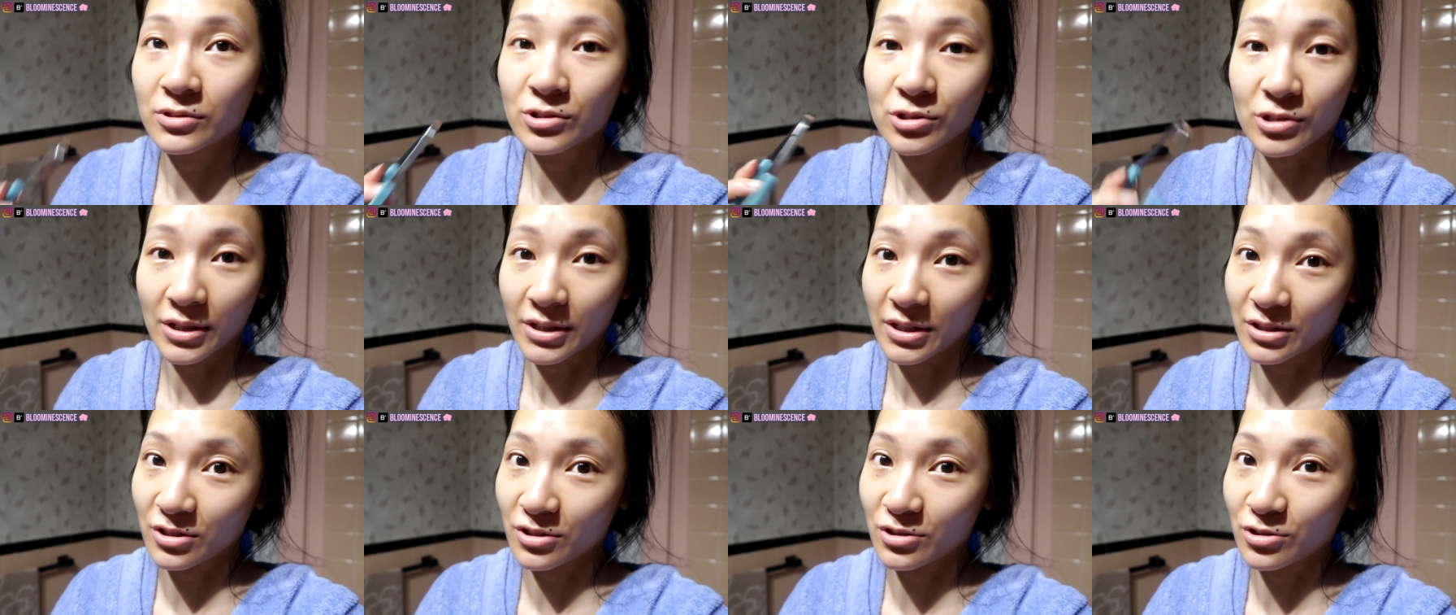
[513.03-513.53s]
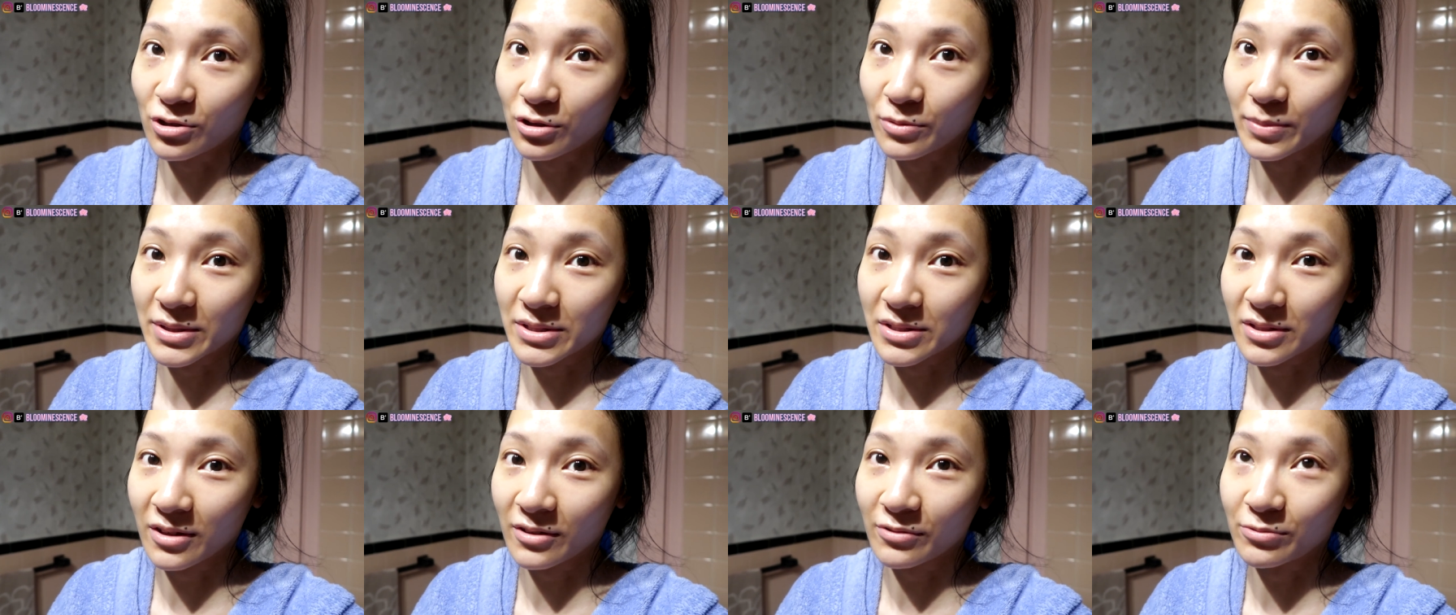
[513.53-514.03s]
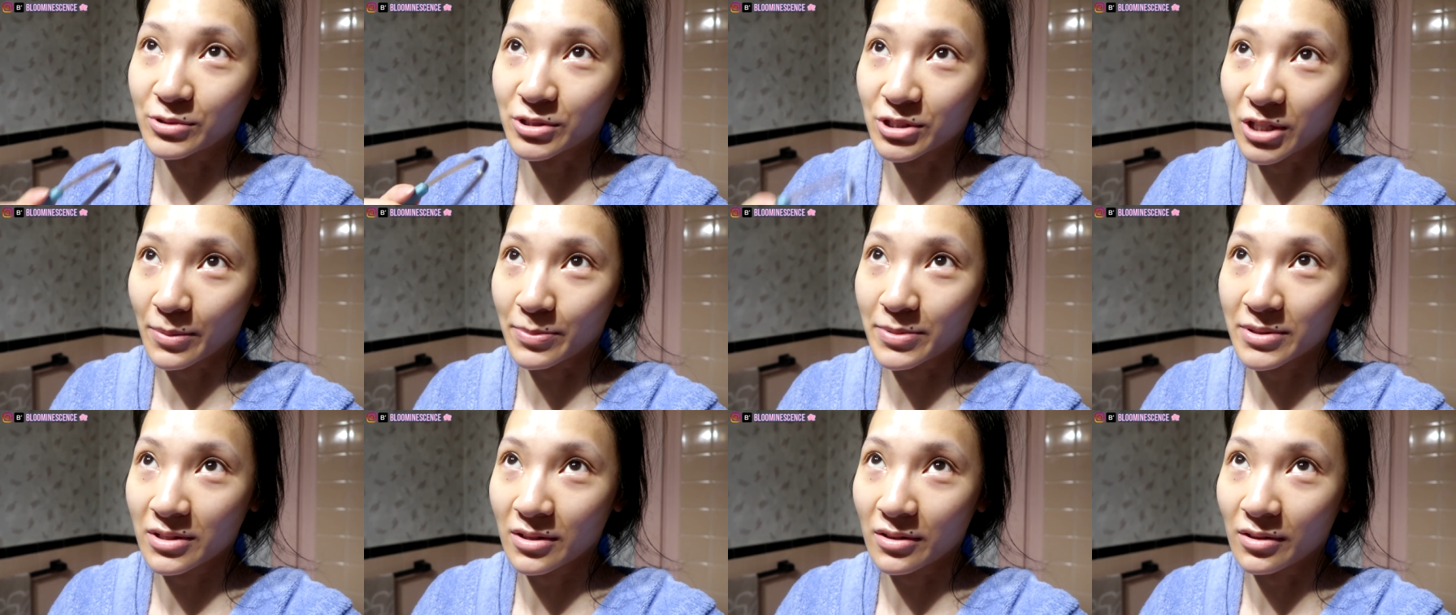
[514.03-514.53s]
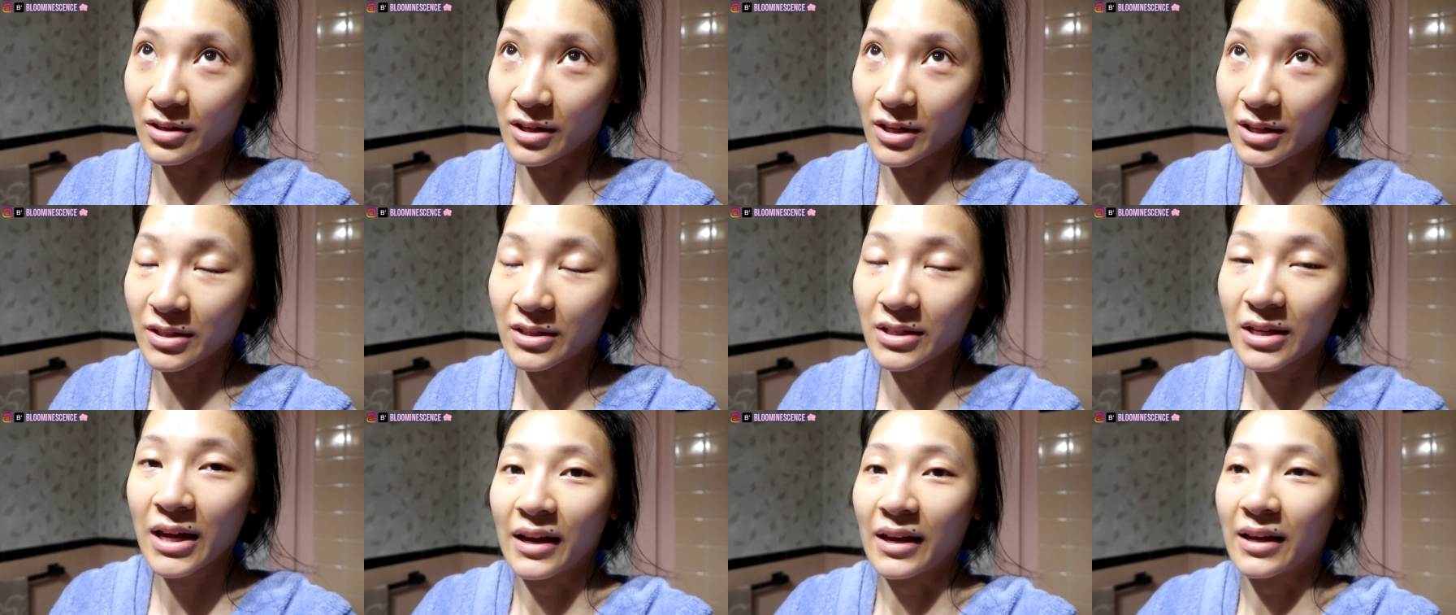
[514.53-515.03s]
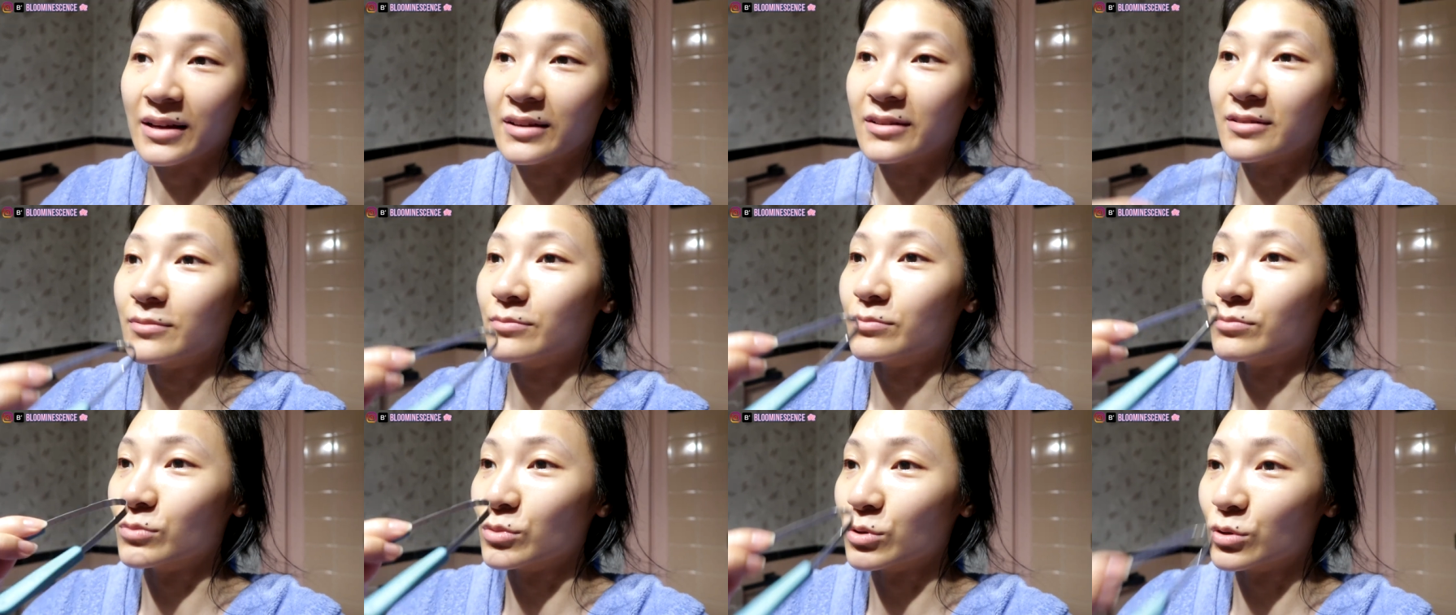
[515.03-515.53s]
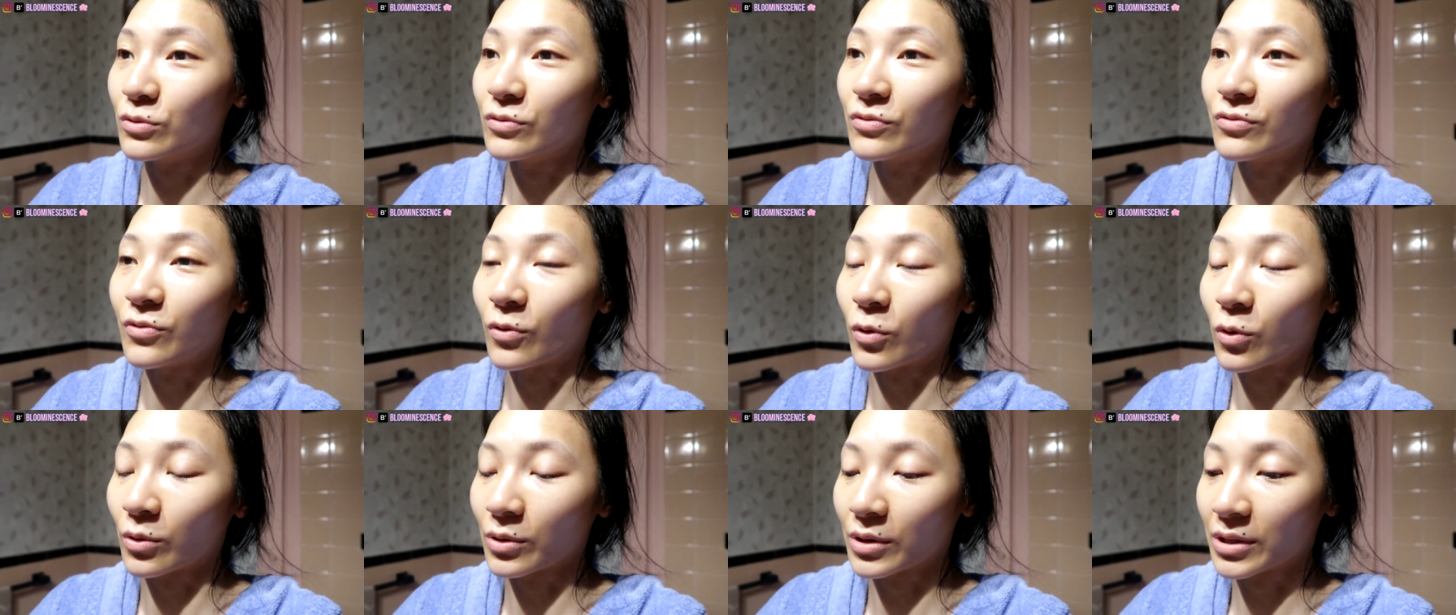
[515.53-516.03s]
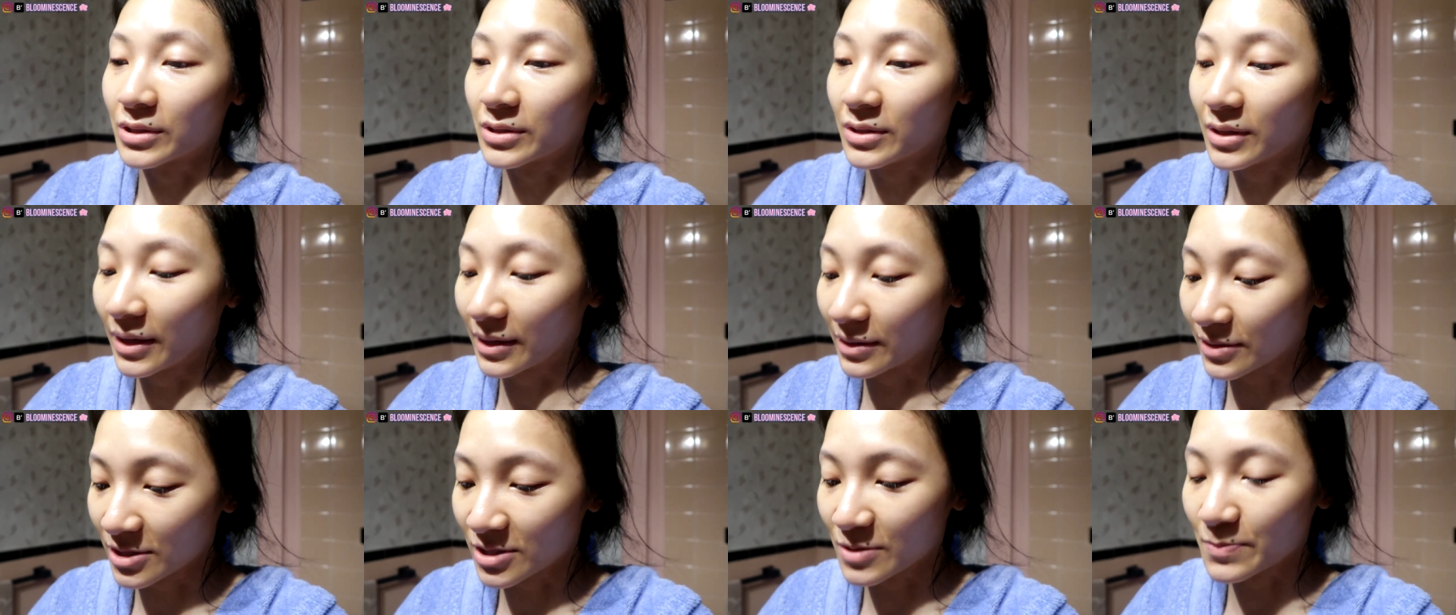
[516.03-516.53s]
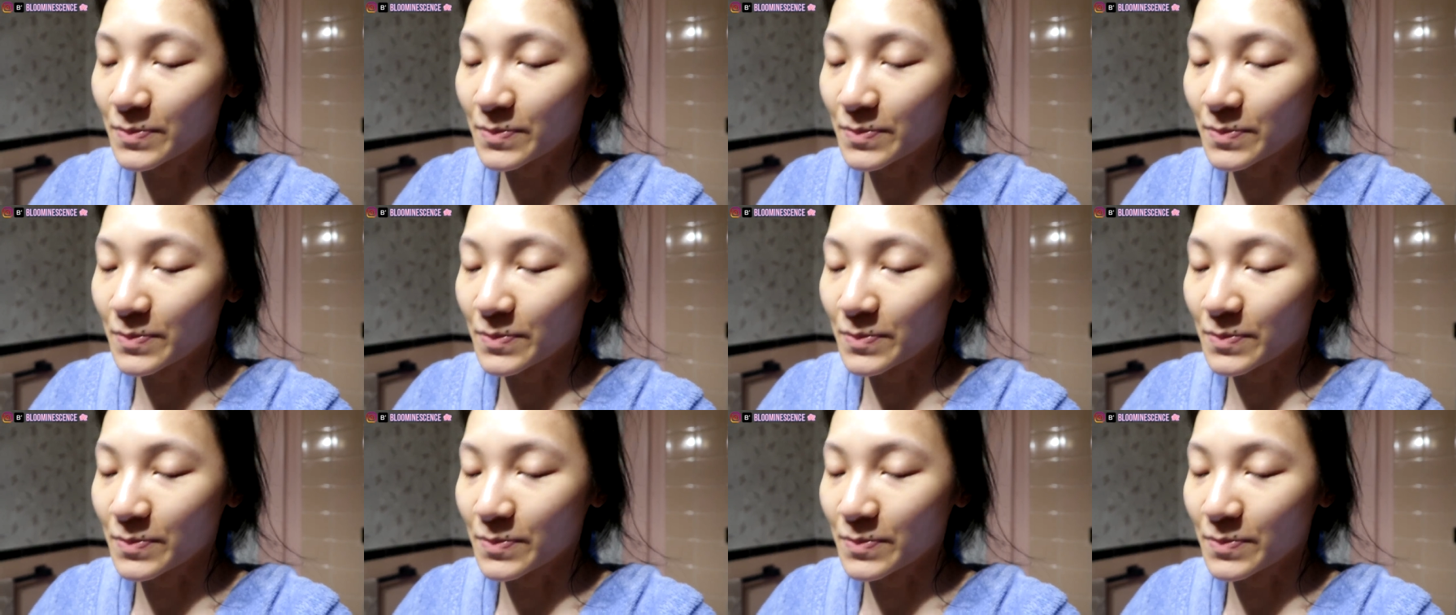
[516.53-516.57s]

try not to choke myself, which happens a lot, and move forward and